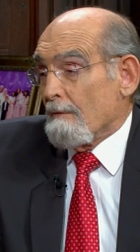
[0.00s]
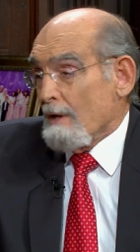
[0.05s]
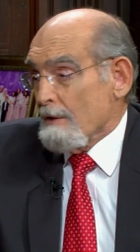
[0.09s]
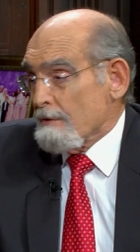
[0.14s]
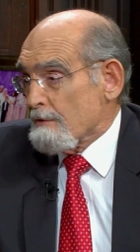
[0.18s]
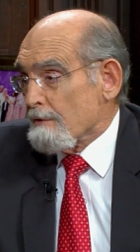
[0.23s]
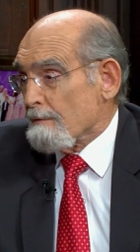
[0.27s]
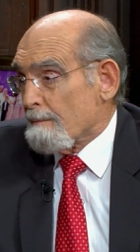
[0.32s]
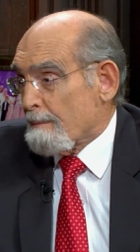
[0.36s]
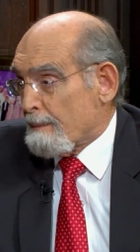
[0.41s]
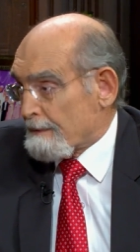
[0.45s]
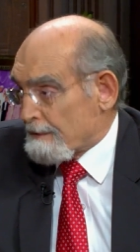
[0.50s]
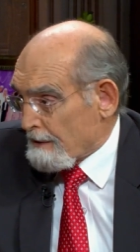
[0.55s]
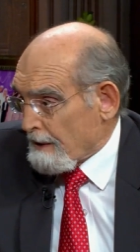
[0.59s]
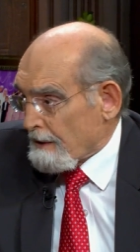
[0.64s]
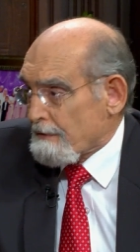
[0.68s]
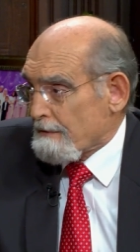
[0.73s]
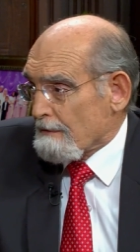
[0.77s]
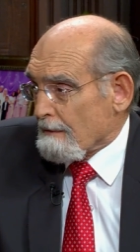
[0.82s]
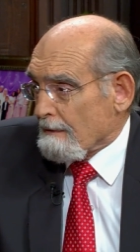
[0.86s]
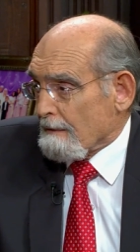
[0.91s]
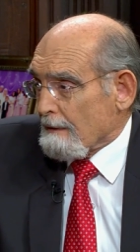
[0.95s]
Russia
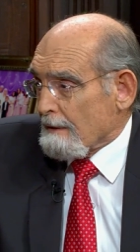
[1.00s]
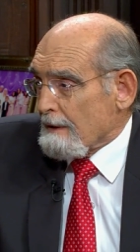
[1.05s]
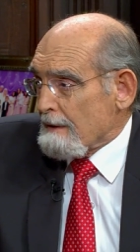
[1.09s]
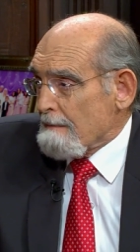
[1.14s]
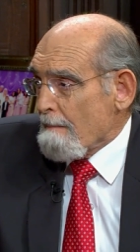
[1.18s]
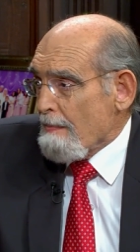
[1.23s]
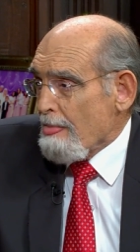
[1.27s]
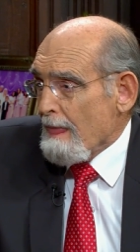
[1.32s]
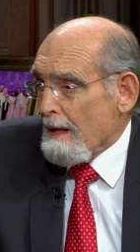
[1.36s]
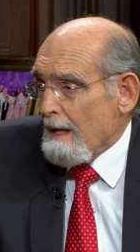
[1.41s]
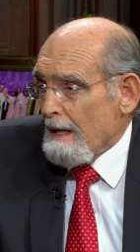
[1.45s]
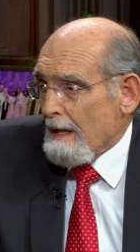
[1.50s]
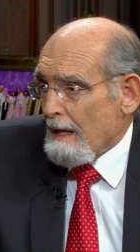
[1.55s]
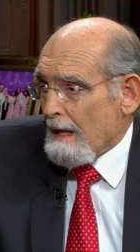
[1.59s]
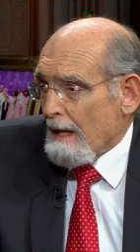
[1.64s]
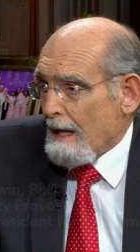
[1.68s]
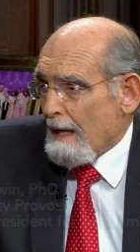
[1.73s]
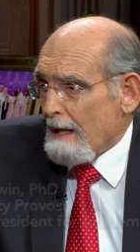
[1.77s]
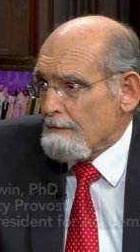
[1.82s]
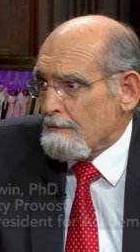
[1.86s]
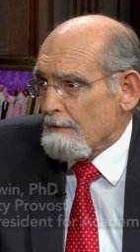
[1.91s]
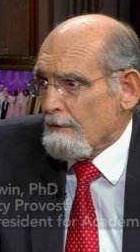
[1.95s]
particularly.
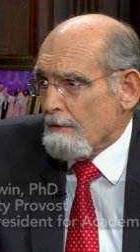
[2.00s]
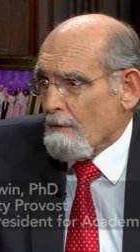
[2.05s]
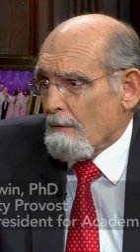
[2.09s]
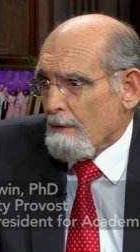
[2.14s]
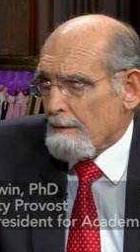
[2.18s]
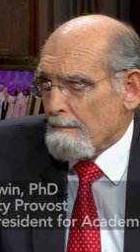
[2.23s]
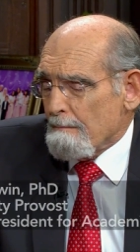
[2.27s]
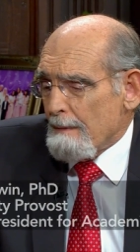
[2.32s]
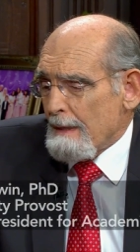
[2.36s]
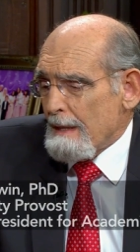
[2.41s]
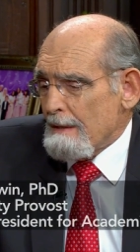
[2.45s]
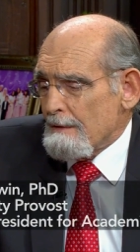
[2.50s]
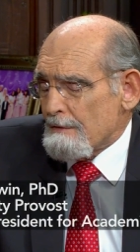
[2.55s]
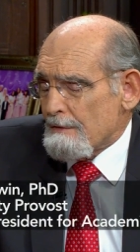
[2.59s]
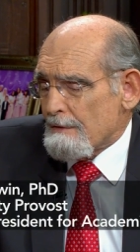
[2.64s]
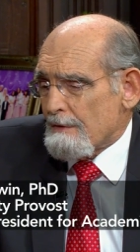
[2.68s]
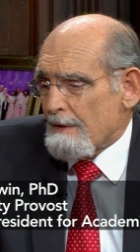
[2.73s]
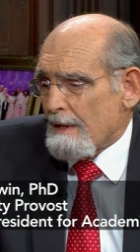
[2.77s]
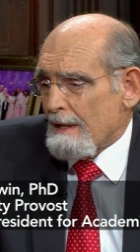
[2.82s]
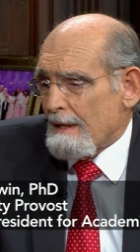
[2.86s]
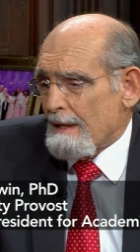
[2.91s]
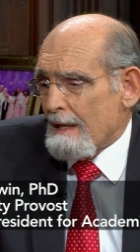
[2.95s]
And you know, it
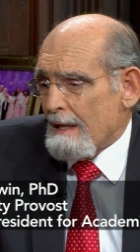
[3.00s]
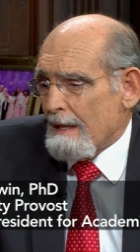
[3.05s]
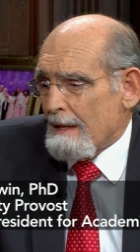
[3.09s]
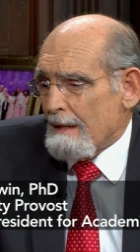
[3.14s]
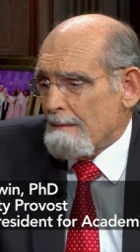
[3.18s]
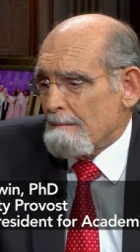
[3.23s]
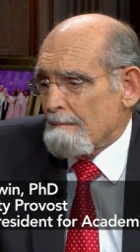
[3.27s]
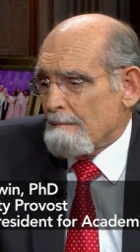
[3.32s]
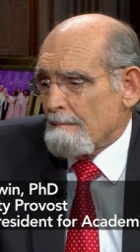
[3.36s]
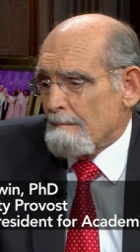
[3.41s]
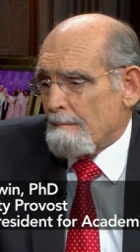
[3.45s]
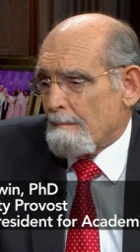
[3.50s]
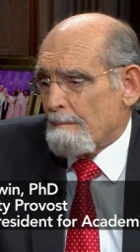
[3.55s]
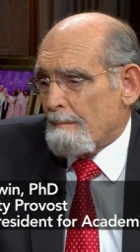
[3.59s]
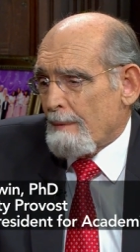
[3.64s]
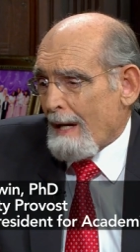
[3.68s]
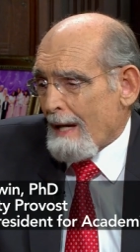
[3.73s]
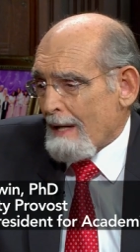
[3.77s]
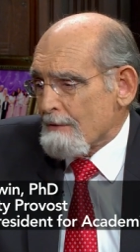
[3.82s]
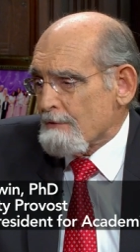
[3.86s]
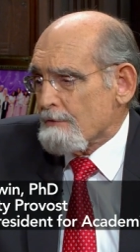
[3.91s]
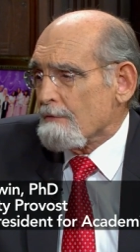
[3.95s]
means that a
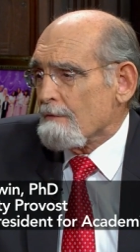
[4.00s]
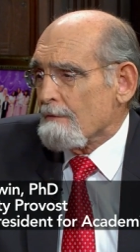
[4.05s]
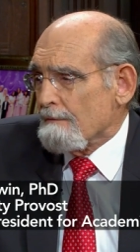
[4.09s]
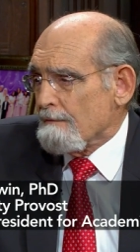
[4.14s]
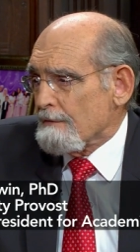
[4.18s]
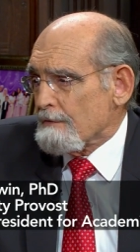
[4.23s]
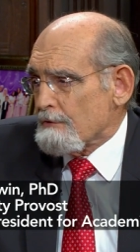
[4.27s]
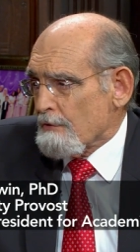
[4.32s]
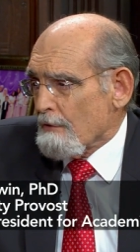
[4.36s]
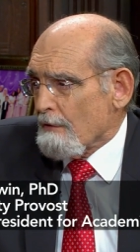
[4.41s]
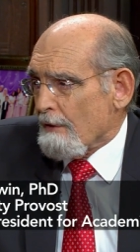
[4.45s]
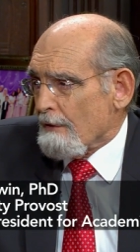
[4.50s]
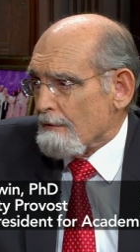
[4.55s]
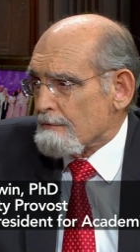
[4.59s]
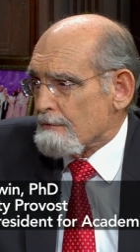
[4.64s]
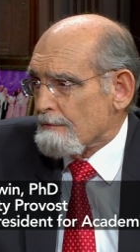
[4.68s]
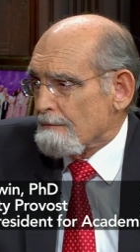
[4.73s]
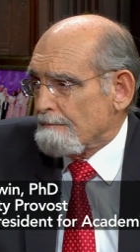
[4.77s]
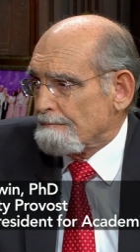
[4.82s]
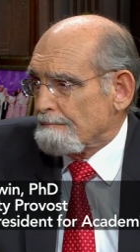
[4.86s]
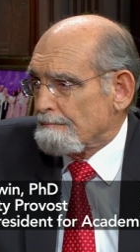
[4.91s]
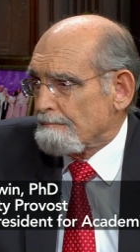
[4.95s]
pastor of a
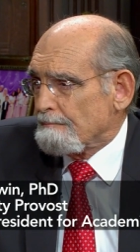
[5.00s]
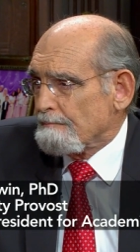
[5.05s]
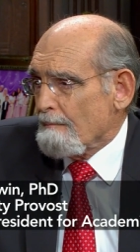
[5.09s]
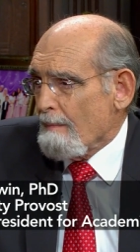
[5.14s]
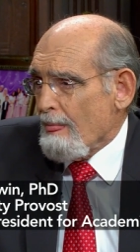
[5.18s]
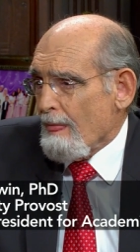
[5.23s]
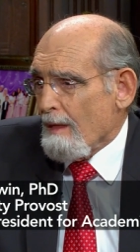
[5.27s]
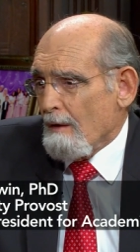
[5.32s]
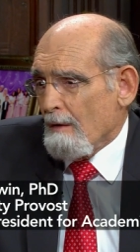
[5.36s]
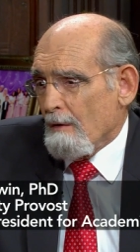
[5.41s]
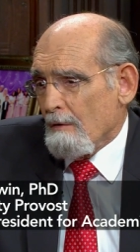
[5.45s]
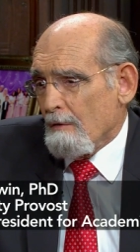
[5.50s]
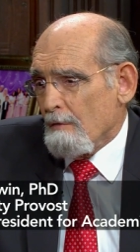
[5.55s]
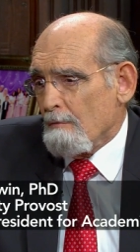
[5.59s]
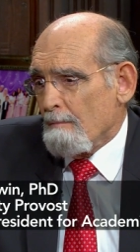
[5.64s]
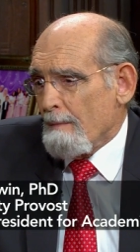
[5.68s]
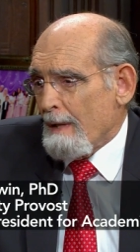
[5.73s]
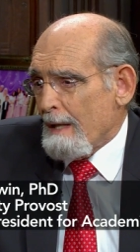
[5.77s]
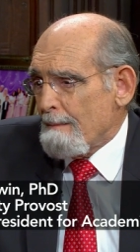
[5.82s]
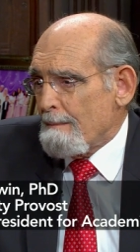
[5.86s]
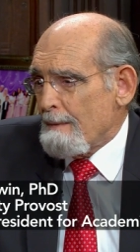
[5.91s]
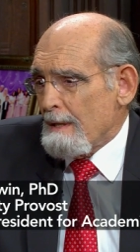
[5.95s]
church who
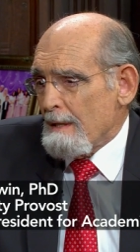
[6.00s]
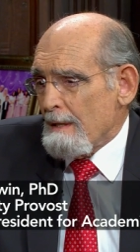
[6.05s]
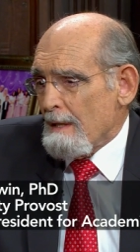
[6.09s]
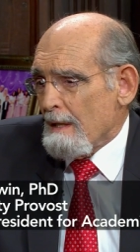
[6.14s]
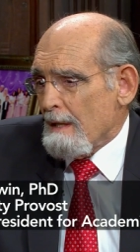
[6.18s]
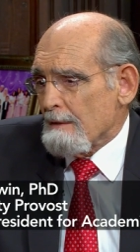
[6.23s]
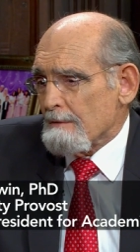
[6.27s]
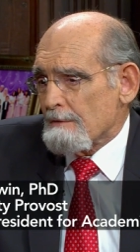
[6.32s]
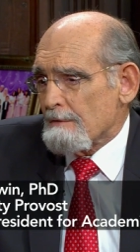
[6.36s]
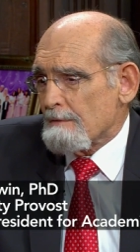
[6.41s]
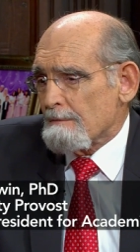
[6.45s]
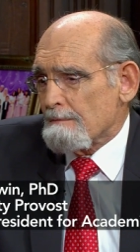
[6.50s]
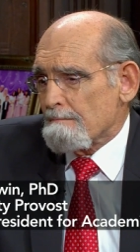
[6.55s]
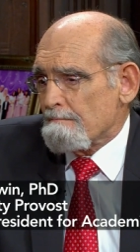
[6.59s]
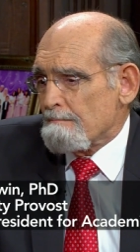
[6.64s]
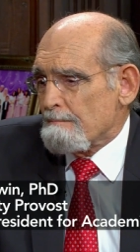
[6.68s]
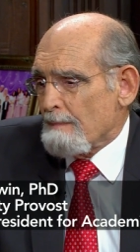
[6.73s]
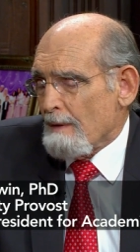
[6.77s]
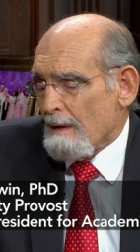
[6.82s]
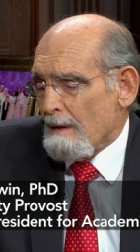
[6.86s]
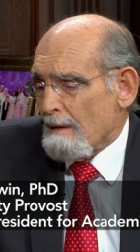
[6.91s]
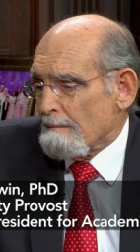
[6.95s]
maybe has
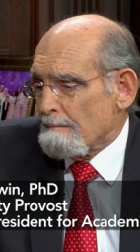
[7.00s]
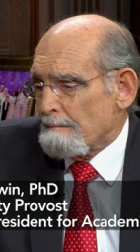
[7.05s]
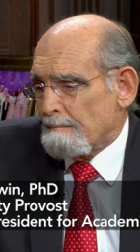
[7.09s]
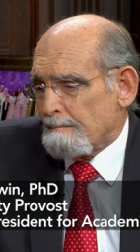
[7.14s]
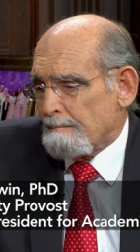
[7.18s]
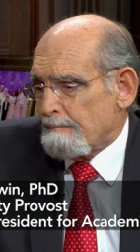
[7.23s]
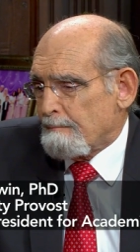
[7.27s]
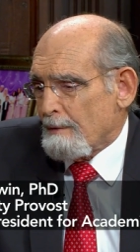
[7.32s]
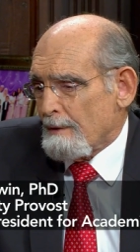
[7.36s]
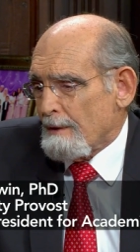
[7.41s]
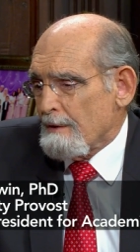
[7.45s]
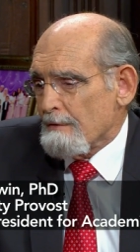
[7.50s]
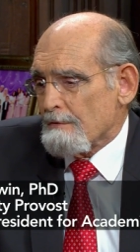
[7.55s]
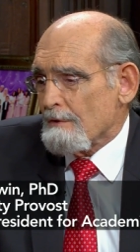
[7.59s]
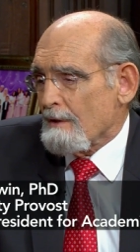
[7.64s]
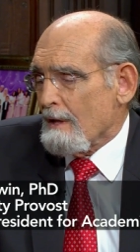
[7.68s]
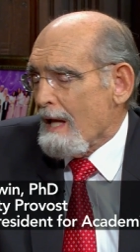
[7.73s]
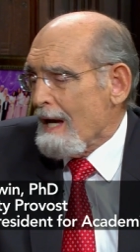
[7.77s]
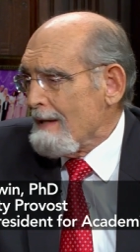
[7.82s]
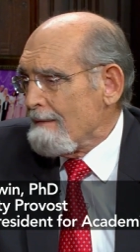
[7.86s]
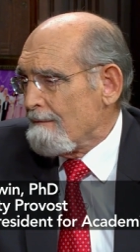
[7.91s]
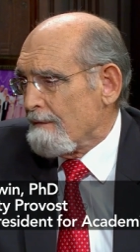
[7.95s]
uh, put his
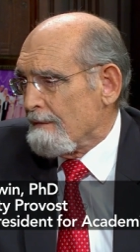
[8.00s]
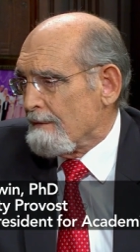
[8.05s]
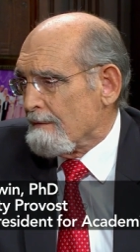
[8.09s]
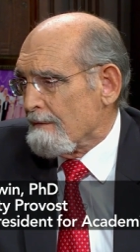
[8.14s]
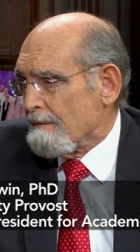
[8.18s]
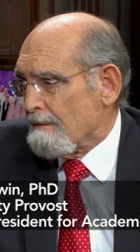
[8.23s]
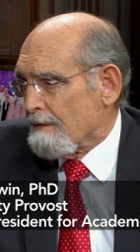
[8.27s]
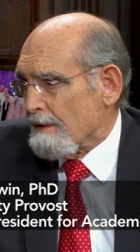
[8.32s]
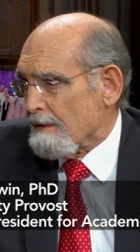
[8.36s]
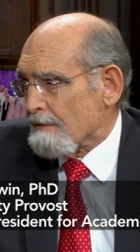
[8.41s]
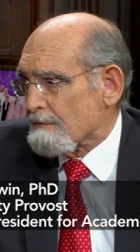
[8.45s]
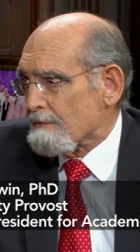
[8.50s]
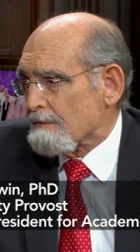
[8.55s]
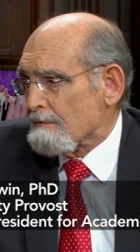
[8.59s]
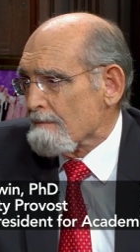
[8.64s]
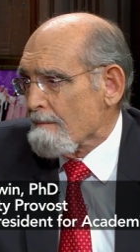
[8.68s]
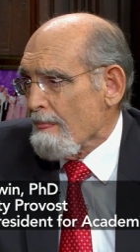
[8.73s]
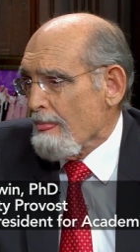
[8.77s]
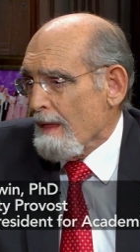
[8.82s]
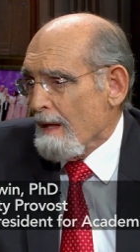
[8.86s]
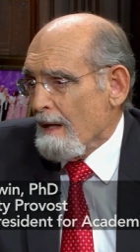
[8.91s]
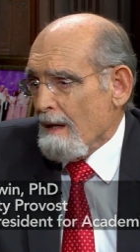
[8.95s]
life into this.
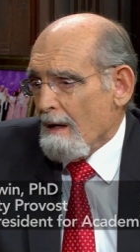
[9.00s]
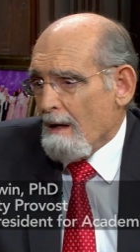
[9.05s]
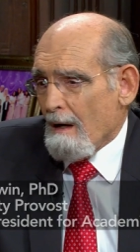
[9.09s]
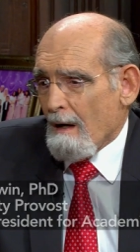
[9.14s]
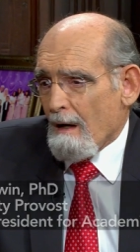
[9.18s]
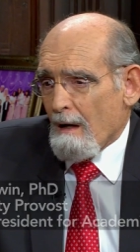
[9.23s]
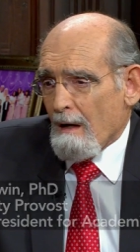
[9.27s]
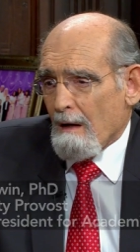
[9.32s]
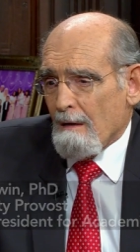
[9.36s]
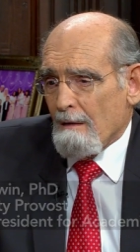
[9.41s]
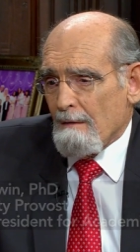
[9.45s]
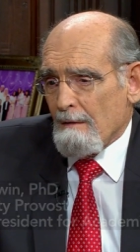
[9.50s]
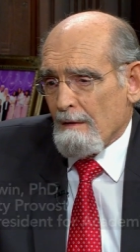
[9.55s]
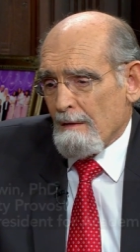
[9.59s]
Uh,